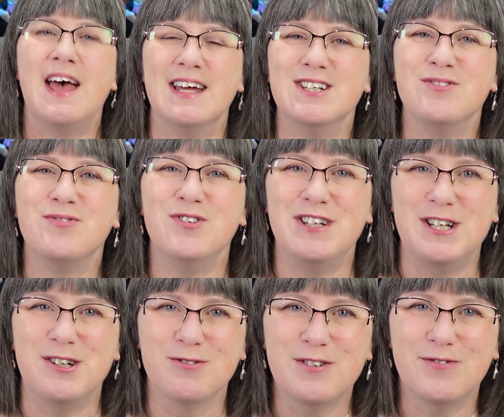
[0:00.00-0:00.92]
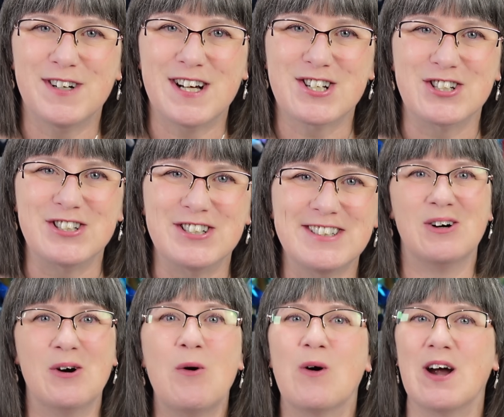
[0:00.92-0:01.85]
And if you need a refresher,
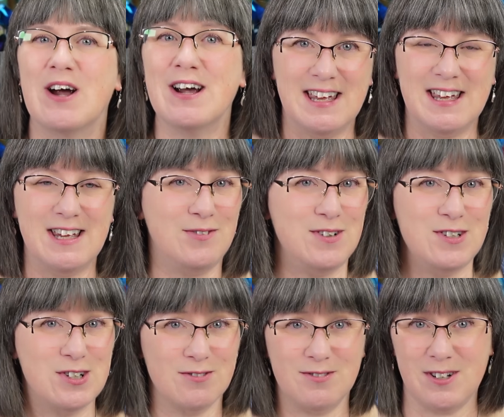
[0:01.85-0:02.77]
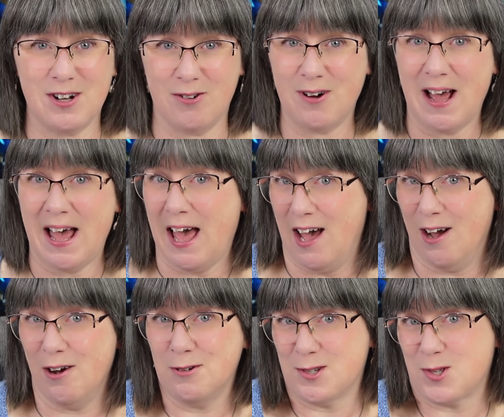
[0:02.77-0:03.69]
or if you don't know
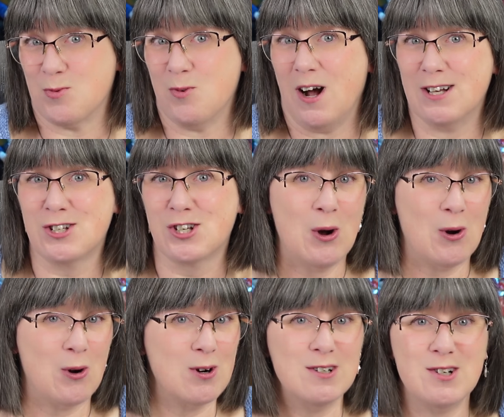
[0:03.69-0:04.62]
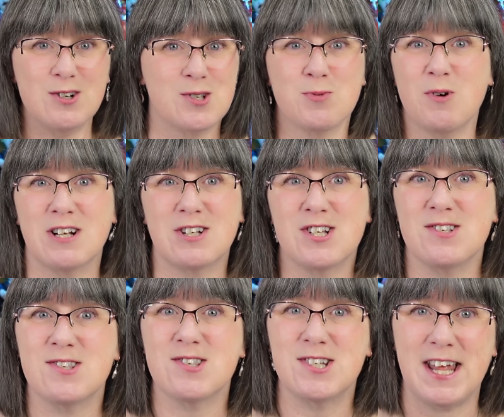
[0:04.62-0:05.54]
how to swatch, or your
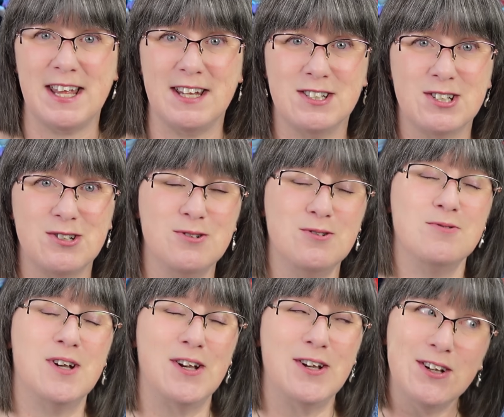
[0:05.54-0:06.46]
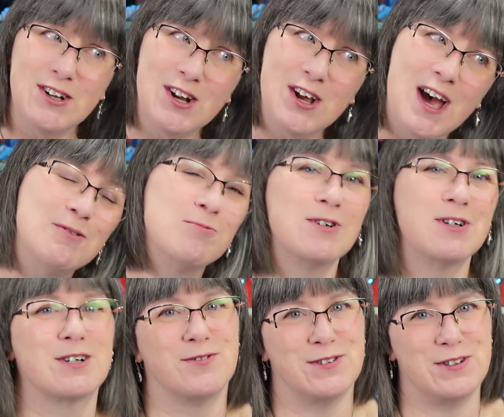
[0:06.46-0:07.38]
swatches tend to not
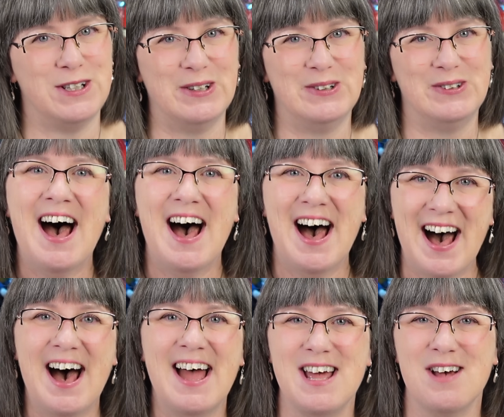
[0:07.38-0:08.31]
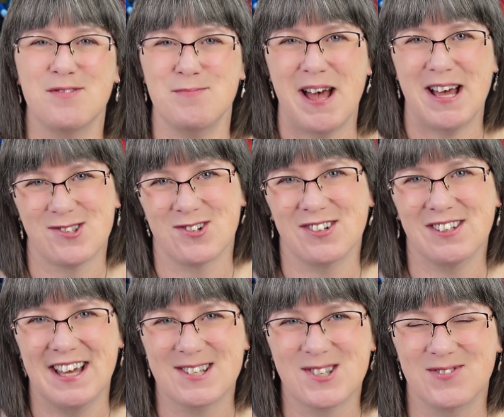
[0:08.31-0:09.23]
work for you, I have a
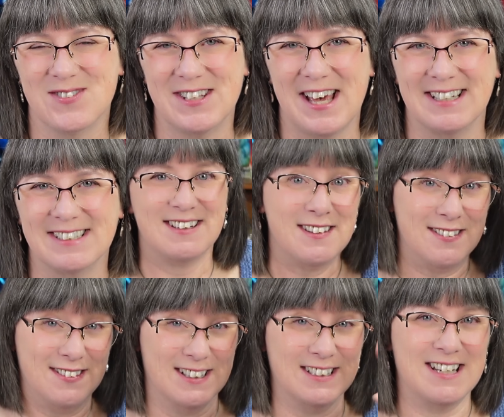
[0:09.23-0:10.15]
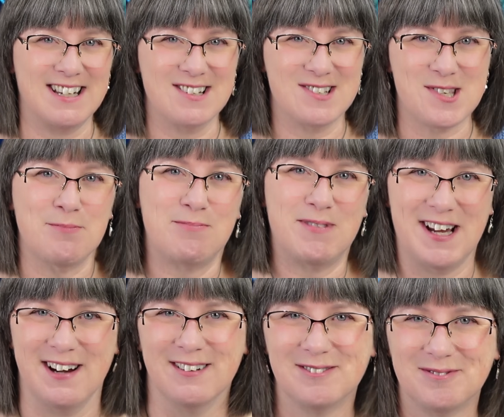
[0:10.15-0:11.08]
masterclass for that. The link is up
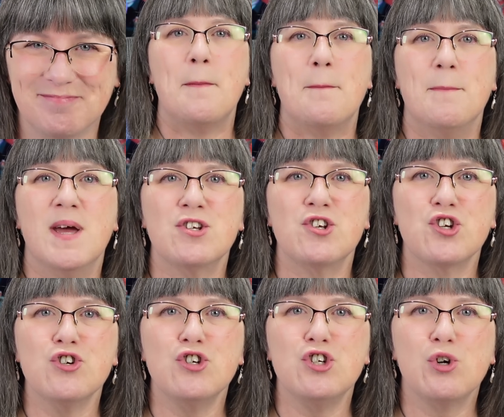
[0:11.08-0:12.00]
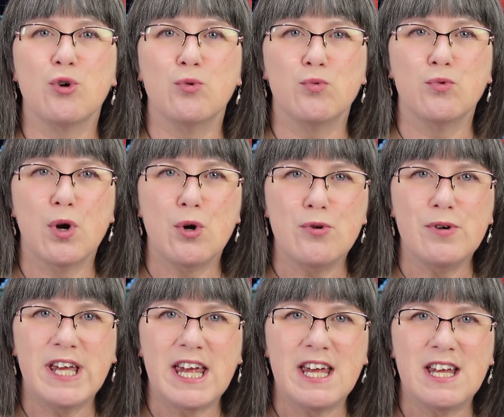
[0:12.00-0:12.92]
there. Measure your row
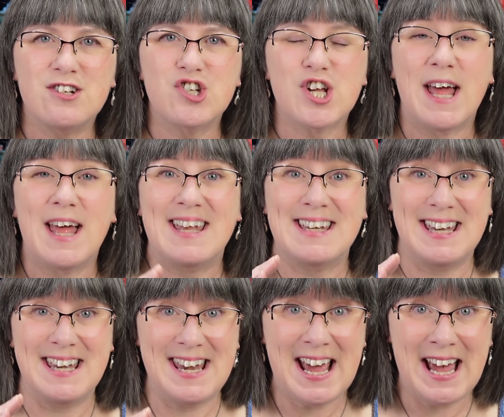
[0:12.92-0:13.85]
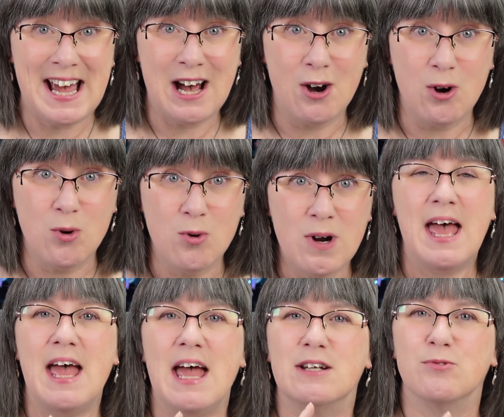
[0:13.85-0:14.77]
gauge now
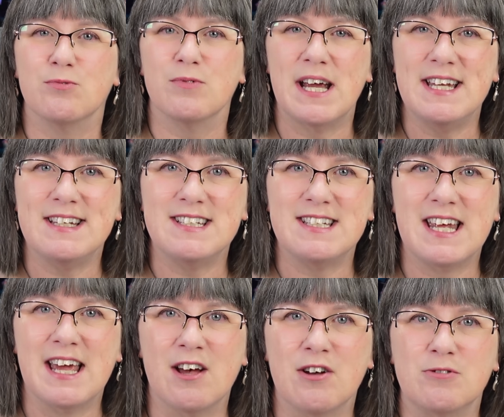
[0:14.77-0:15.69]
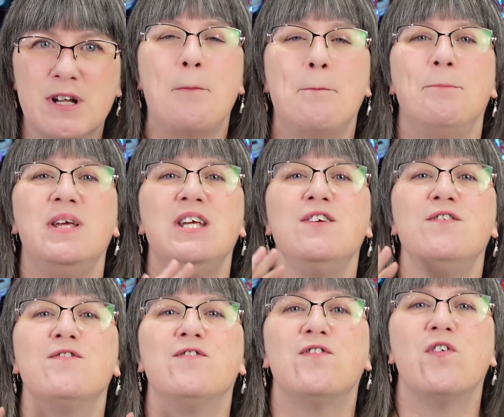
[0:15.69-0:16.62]
and write it down
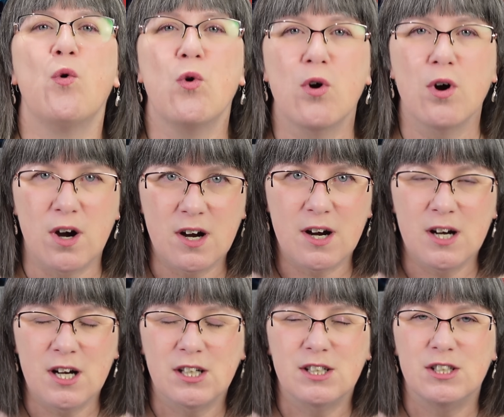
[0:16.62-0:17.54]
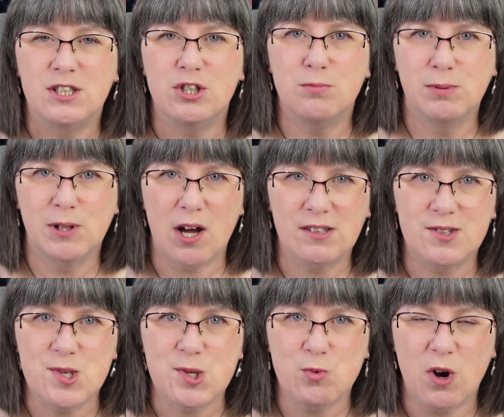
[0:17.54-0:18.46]
before you block
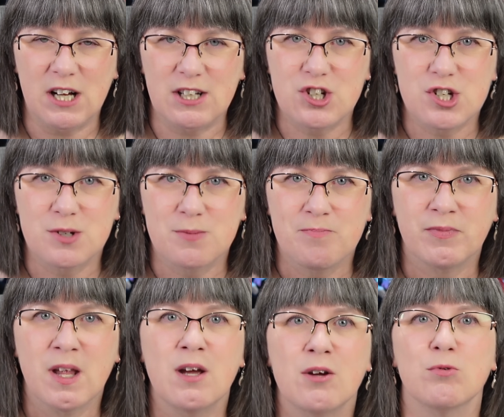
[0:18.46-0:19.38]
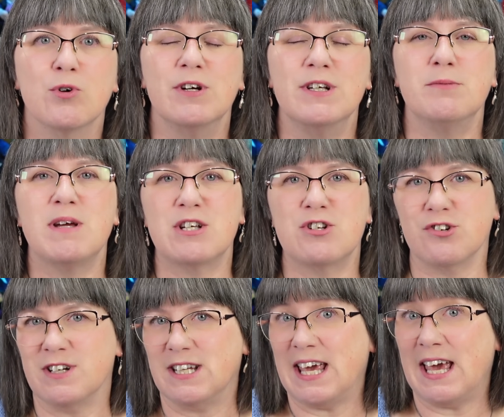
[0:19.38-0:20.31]
the swatch. We're going to
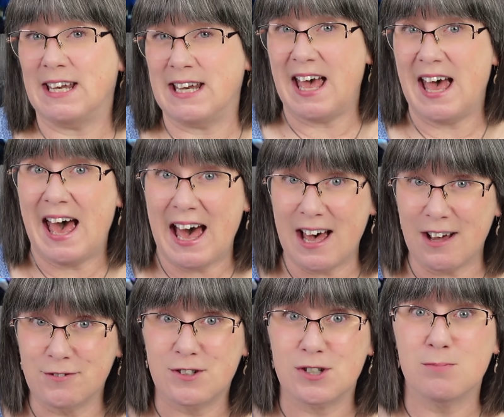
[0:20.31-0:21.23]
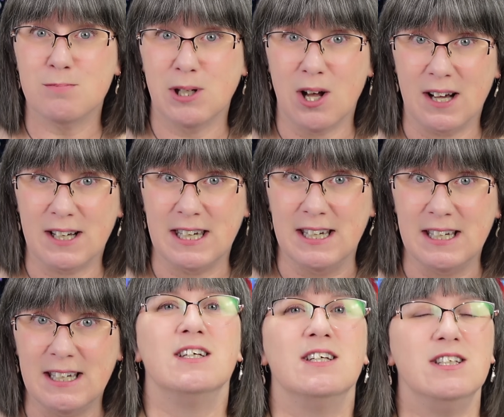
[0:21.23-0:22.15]
measure it again after
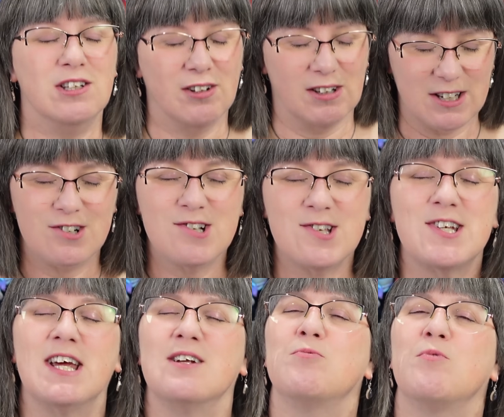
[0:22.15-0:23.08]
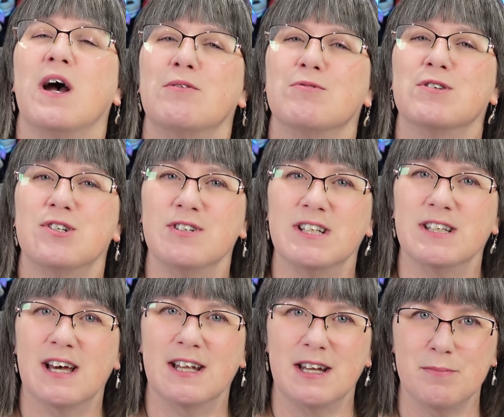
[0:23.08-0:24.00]
blocking. You'll understand why we're doing
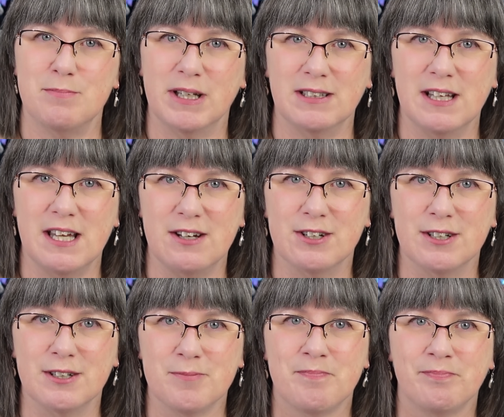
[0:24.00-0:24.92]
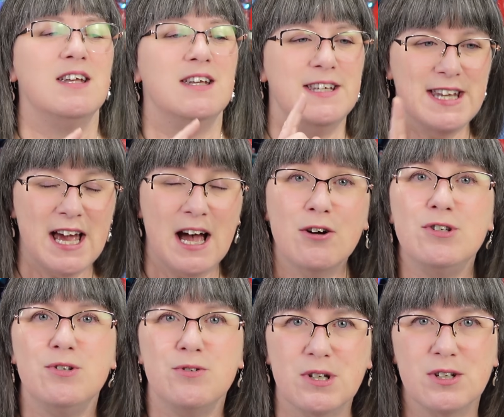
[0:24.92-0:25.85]
that a bit later. Now
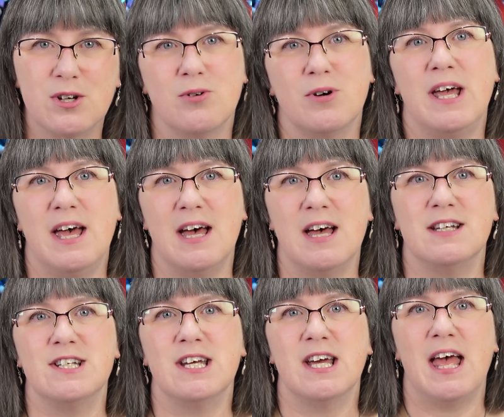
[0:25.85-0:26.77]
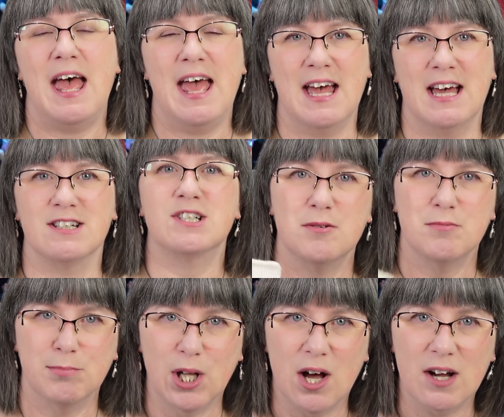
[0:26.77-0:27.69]
you can go ahead and
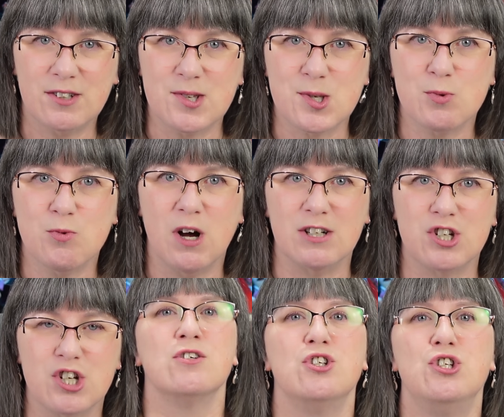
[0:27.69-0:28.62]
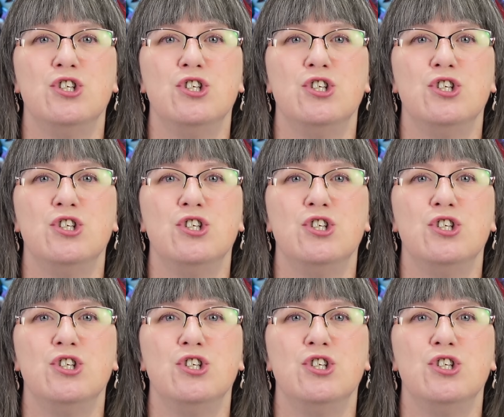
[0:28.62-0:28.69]
block the swatch.